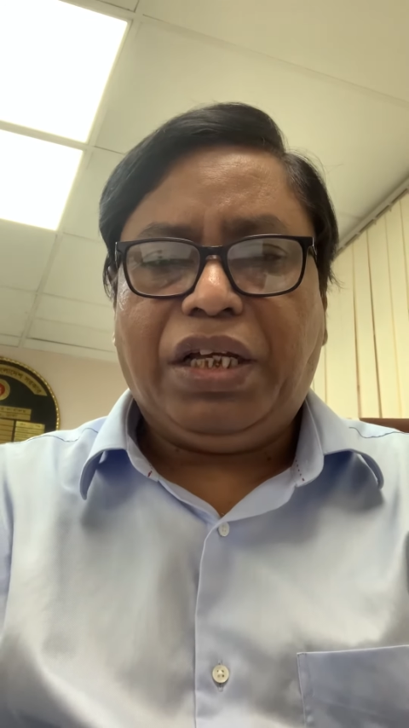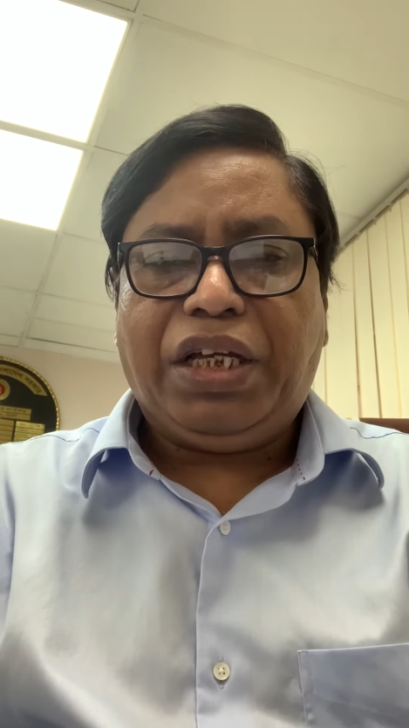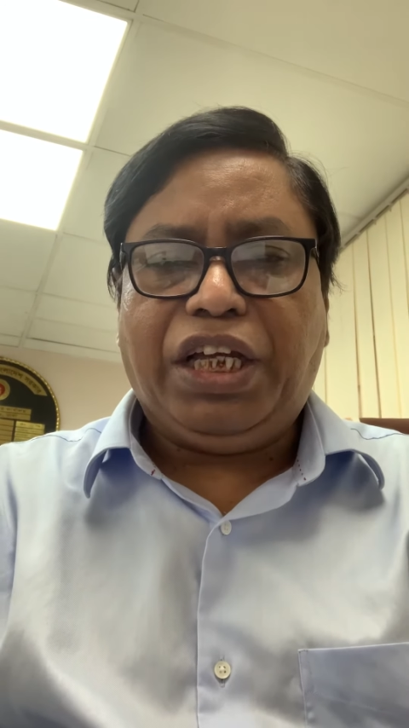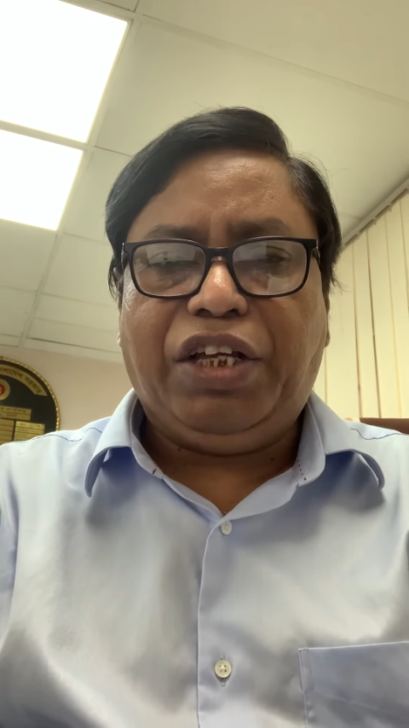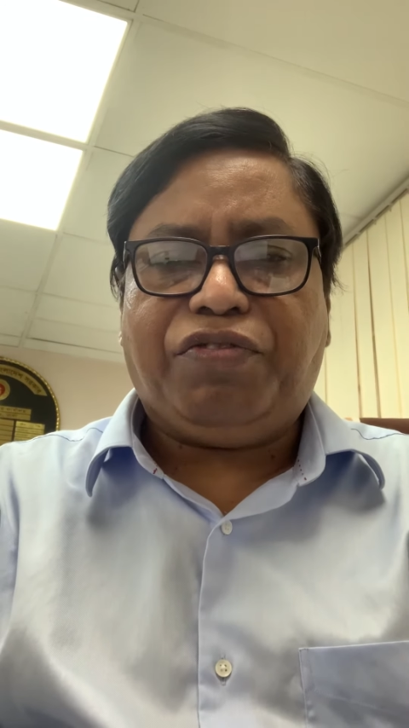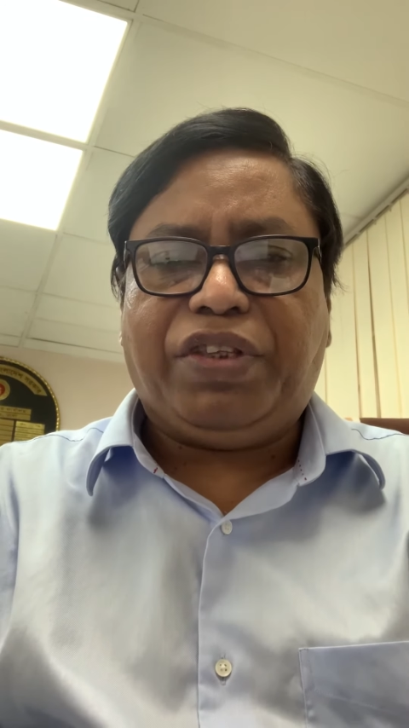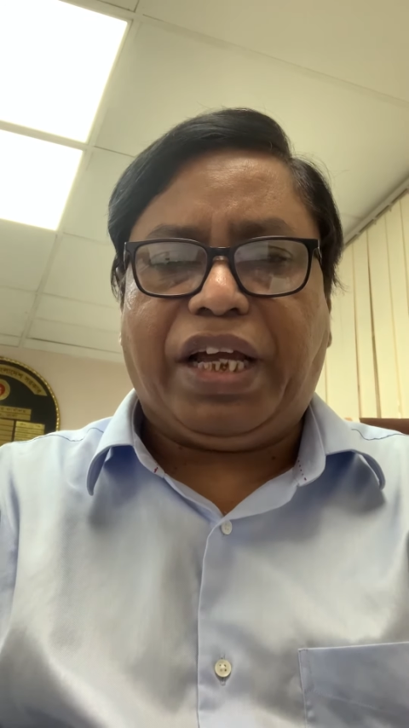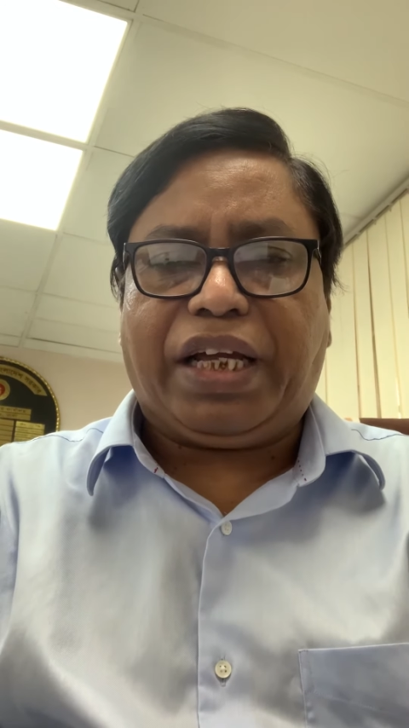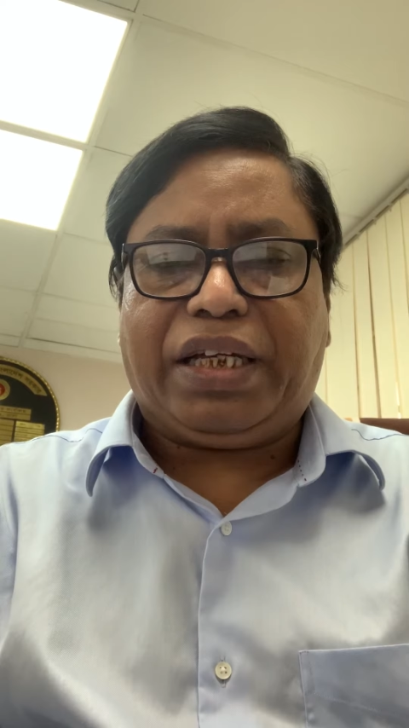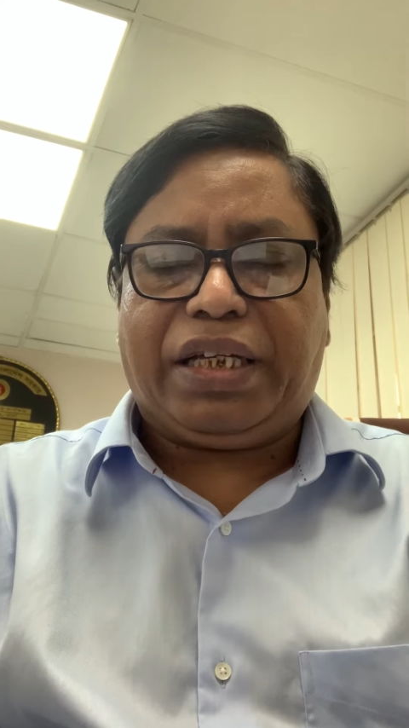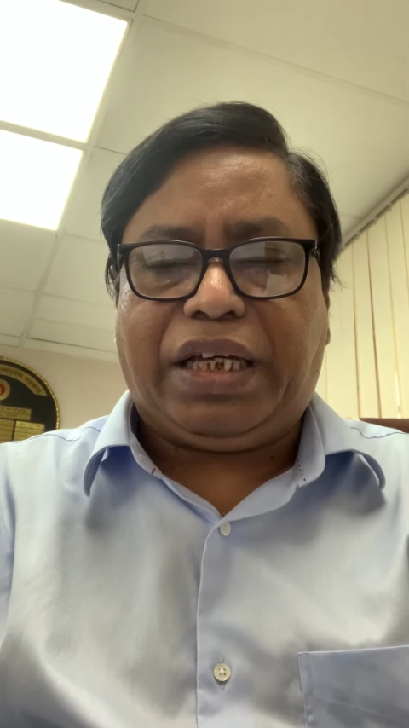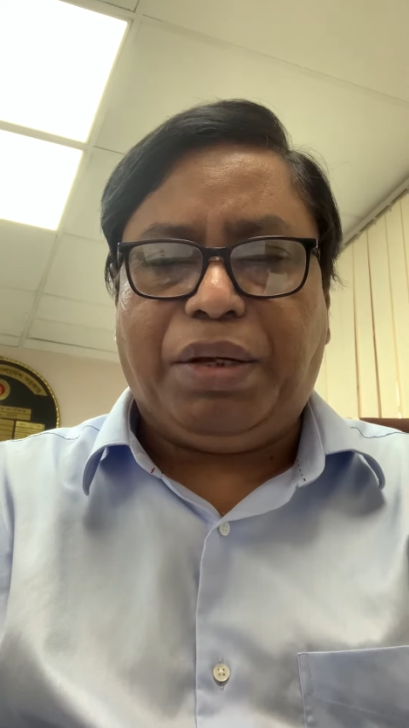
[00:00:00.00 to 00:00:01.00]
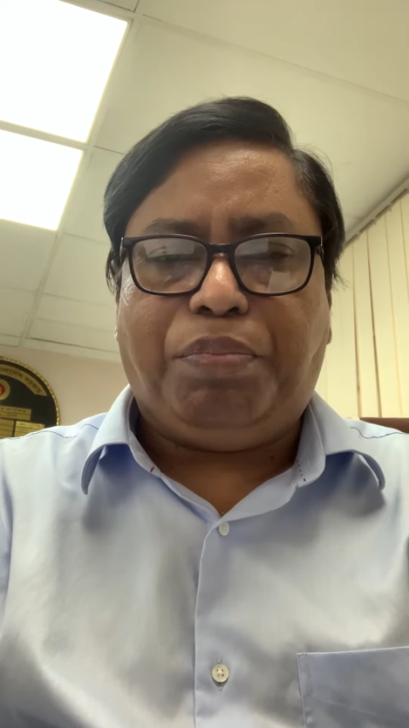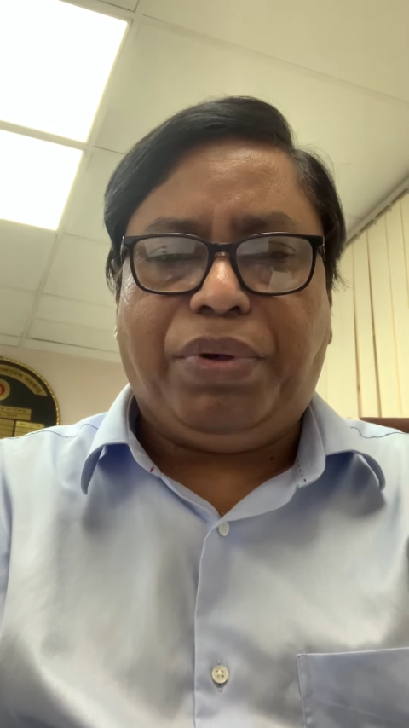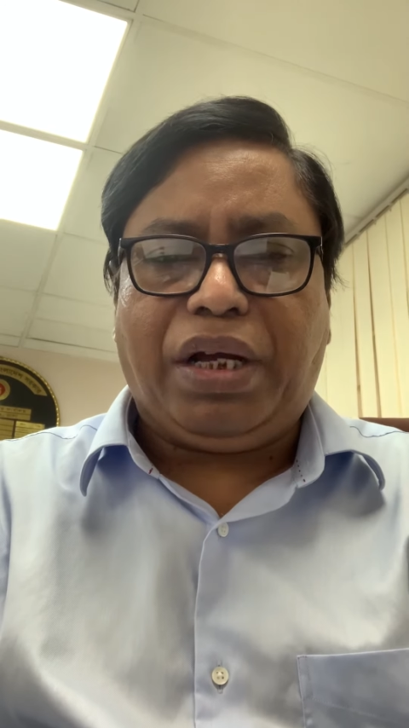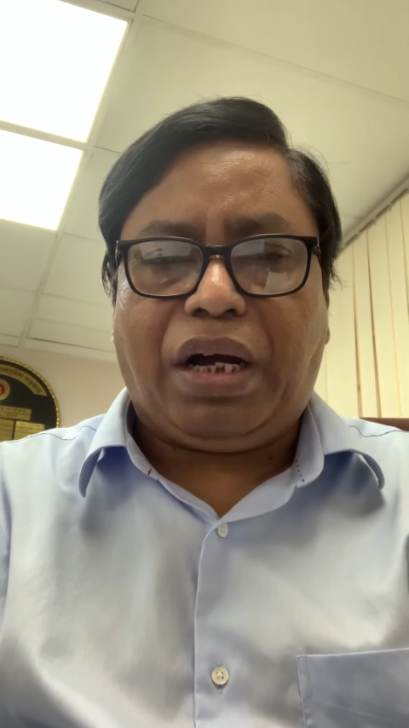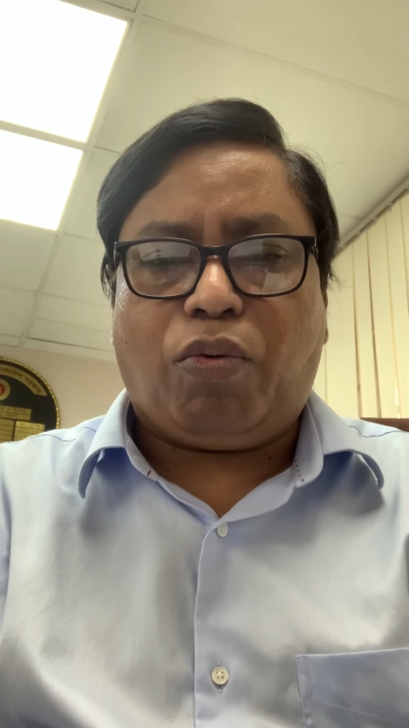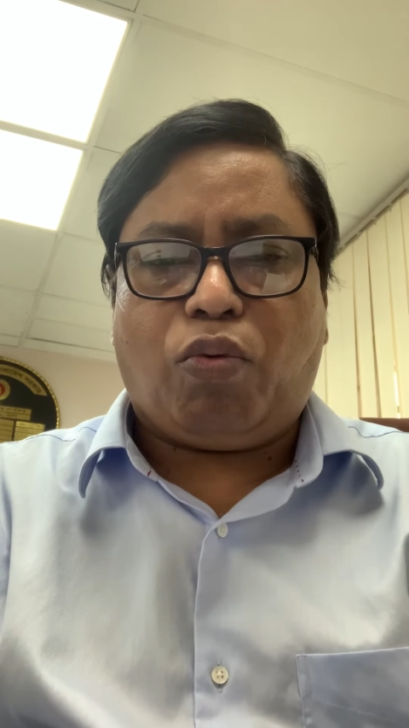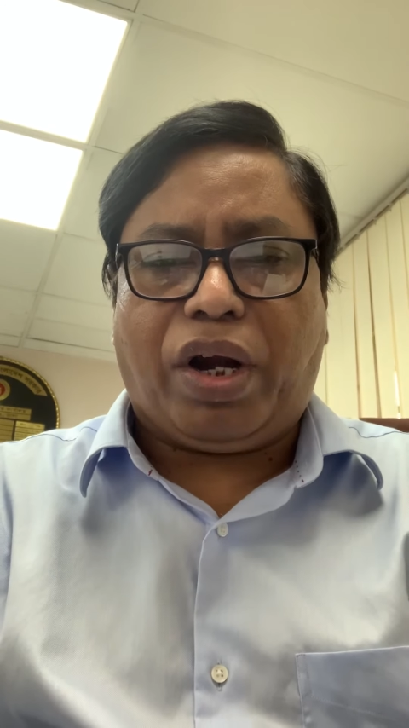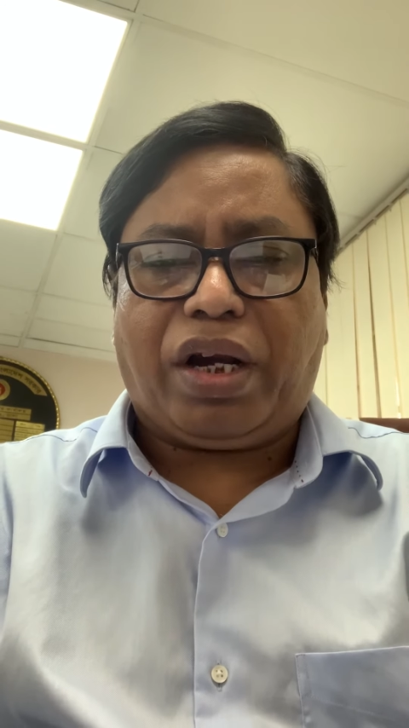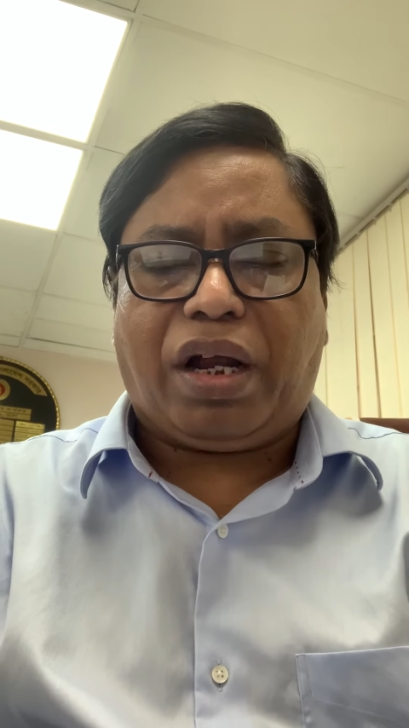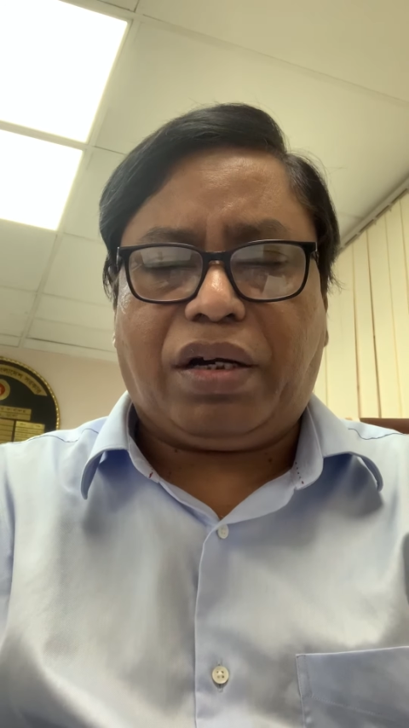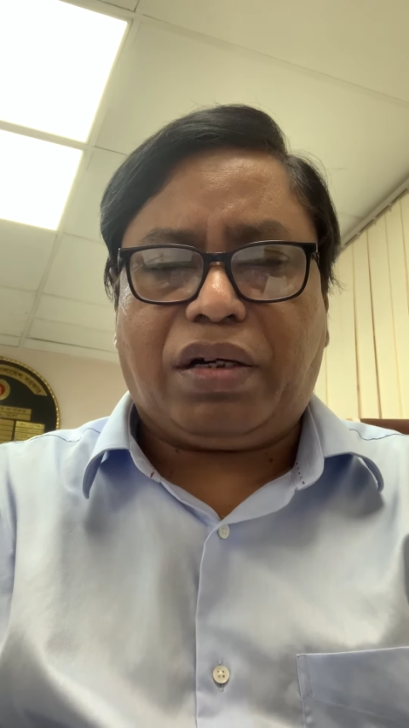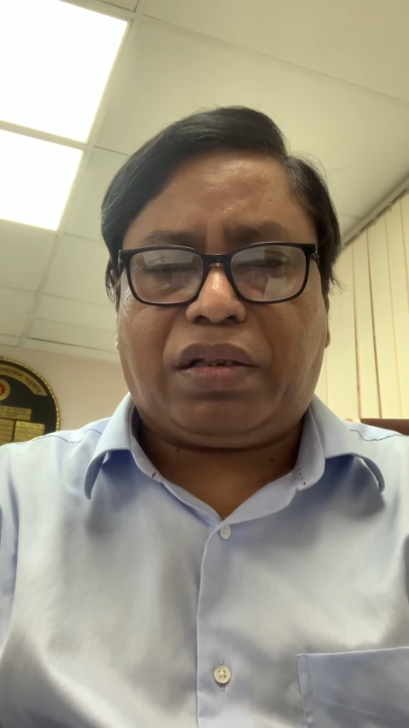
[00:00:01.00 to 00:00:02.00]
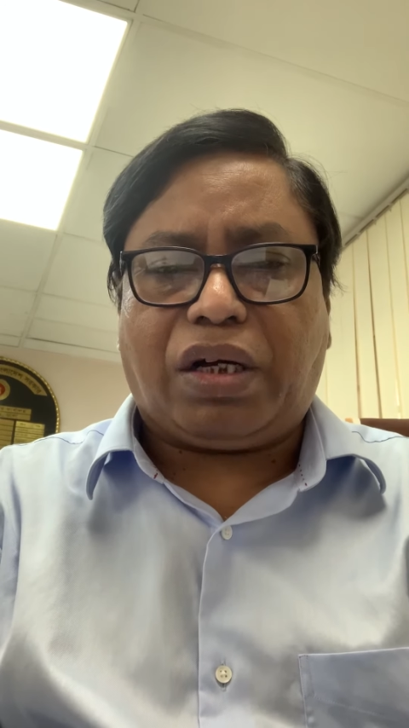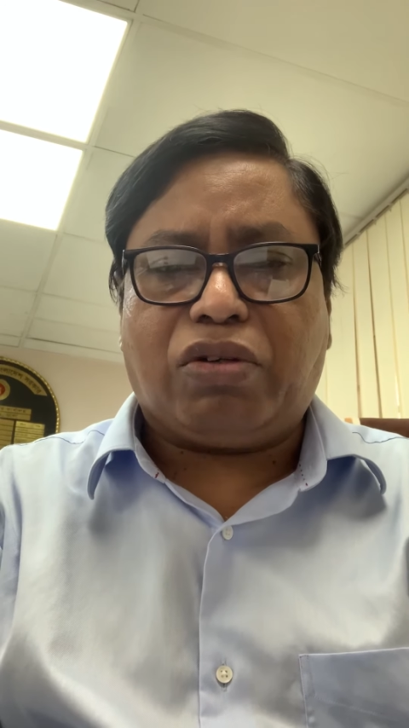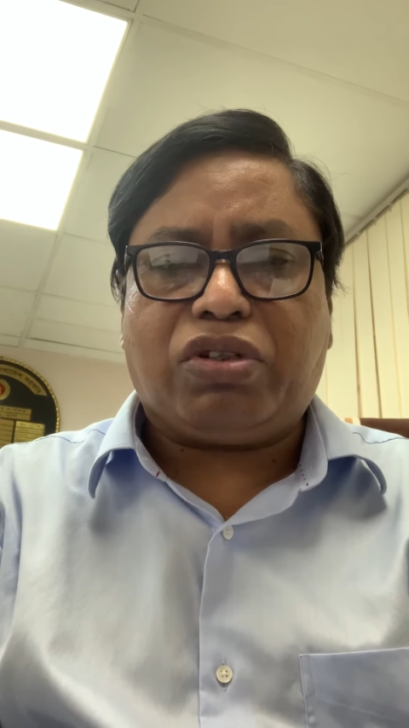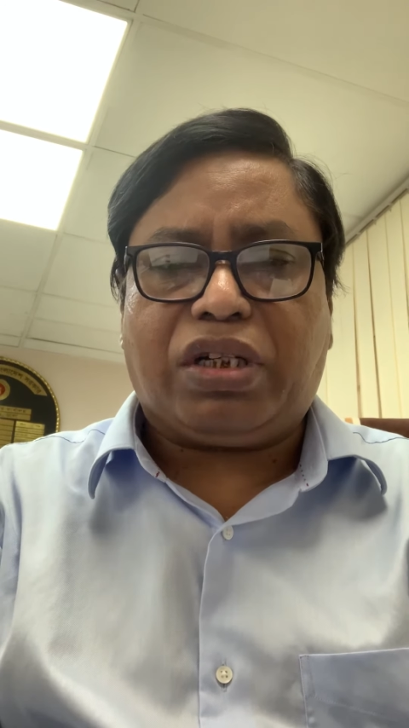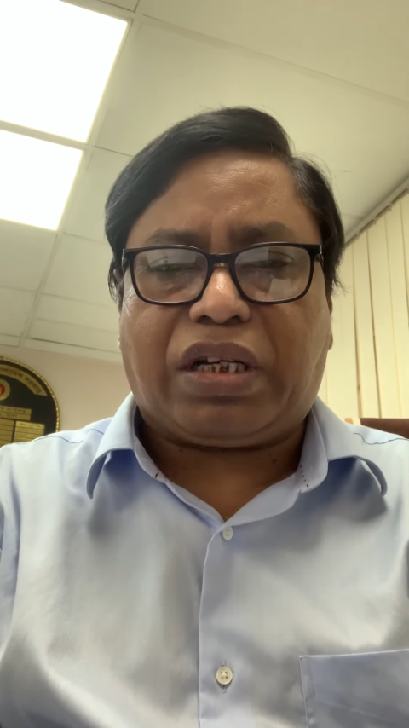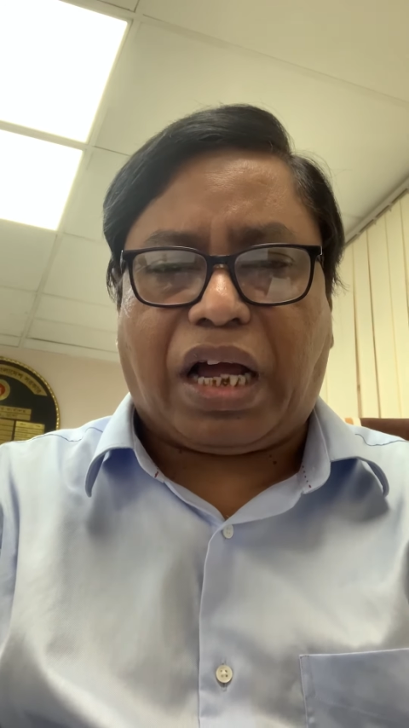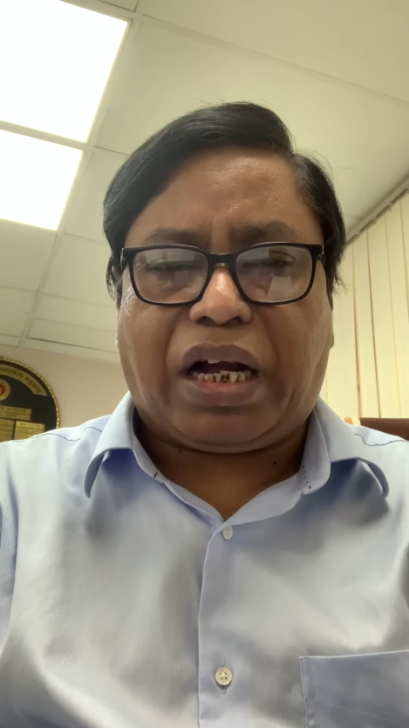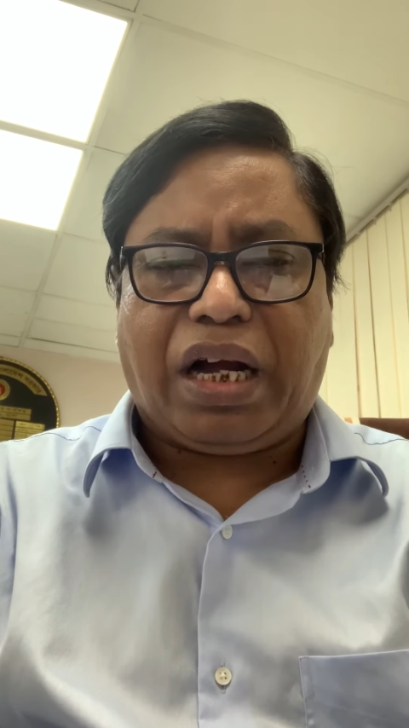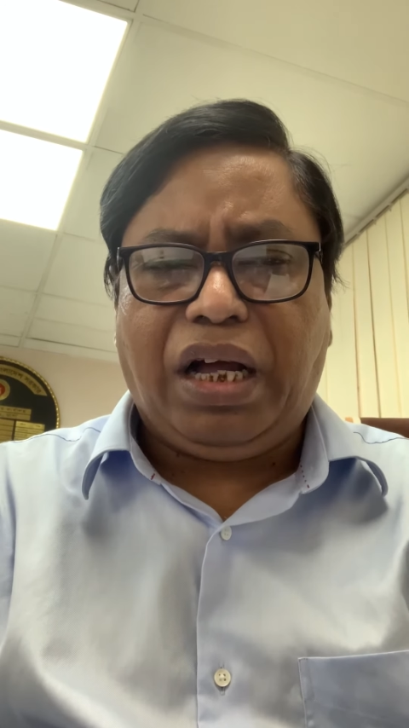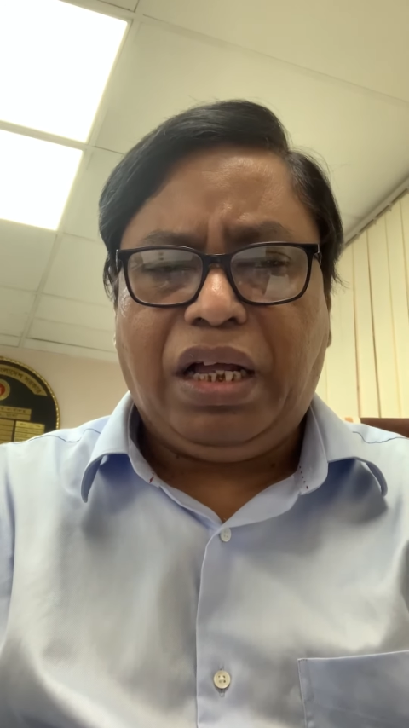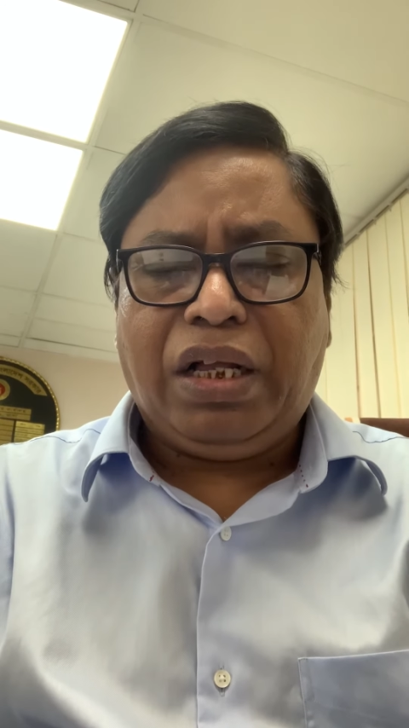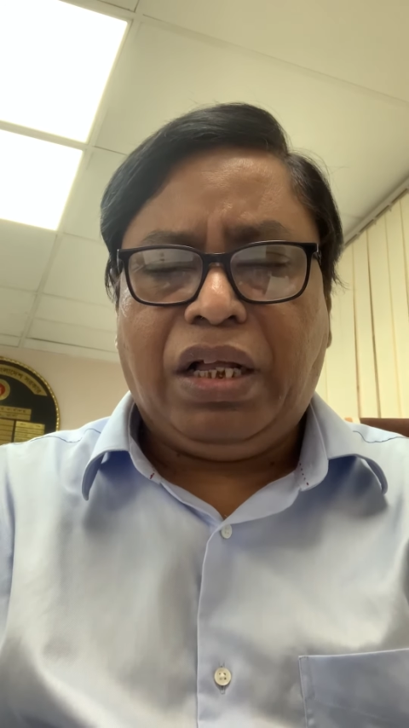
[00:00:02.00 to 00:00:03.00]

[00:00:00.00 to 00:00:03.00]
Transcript: if they give me 100,000 taka,